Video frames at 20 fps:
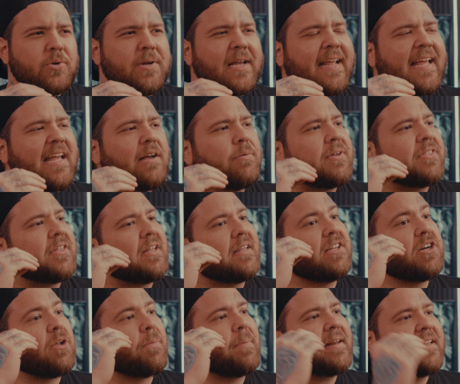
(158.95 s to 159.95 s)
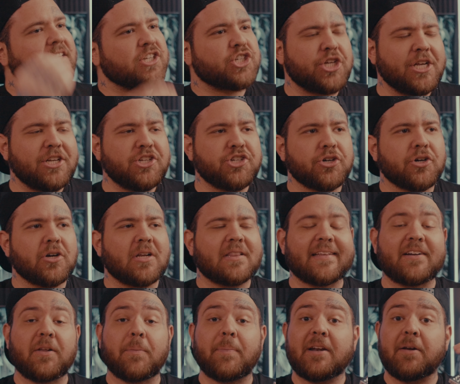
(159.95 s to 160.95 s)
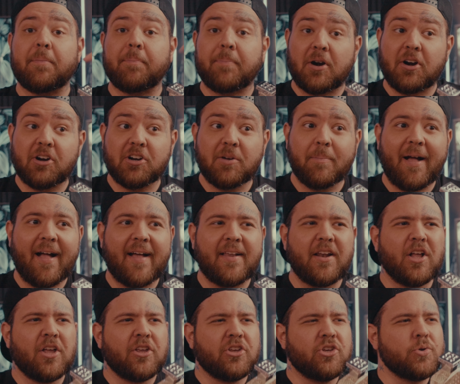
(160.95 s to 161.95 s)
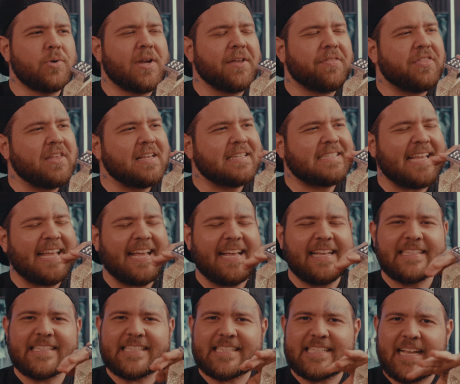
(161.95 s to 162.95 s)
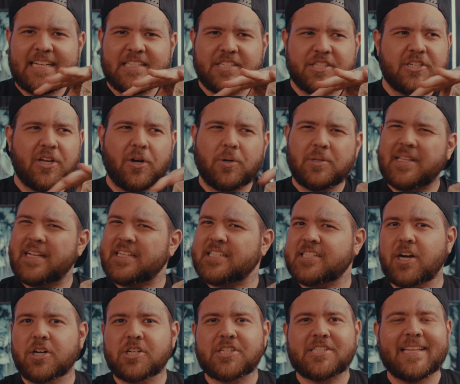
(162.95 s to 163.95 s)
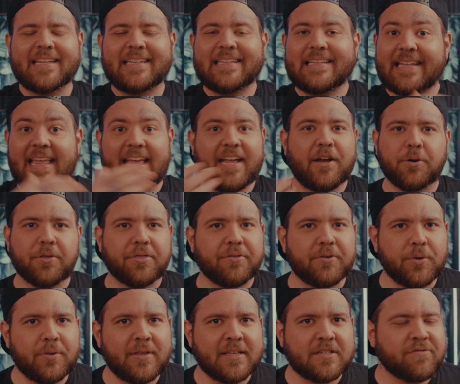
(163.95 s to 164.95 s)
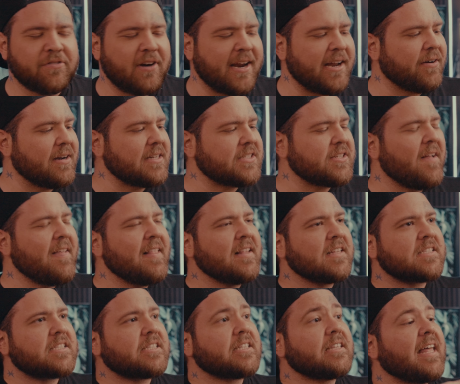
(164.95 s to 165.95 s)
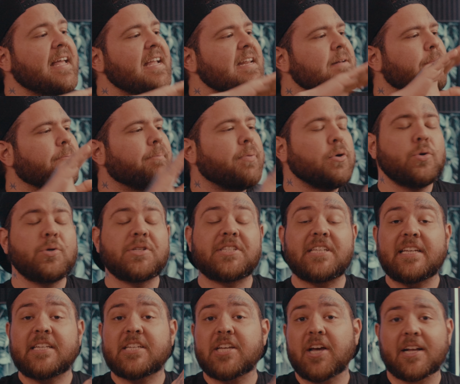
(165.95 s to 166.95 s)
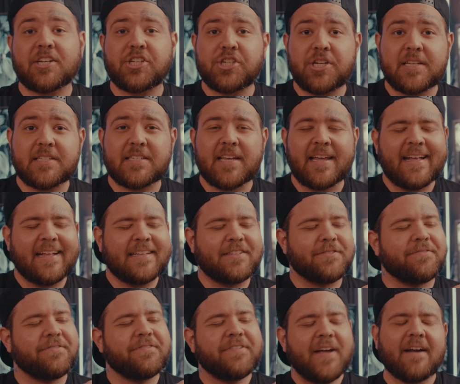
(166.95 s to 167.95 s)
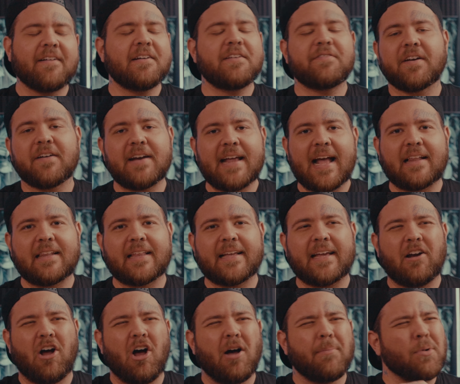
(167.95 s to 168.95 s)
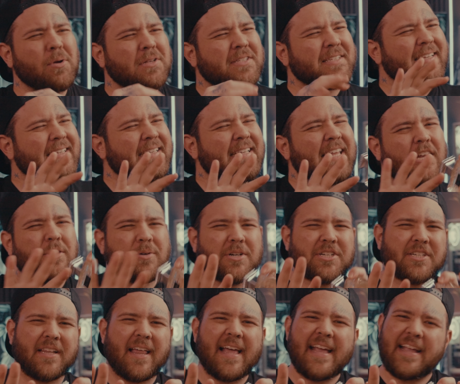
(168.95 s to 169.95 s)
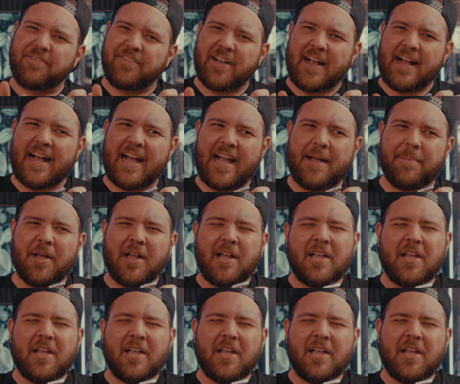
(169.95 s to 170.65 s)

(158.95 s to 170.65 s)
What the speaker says: get hit with a little bit of ginger, a little bit of bergamot. You get this incense note that starts to linger through this fragrance, slight boozy touches. It's very, very elegant, almost a licorice-like vibe.